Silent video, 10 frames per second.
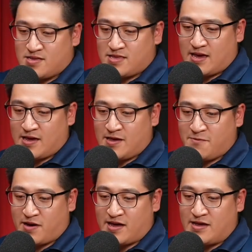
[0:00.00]
they
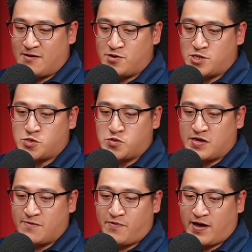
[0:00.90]
might able to
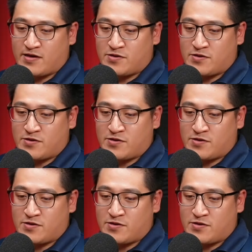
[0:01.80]
give back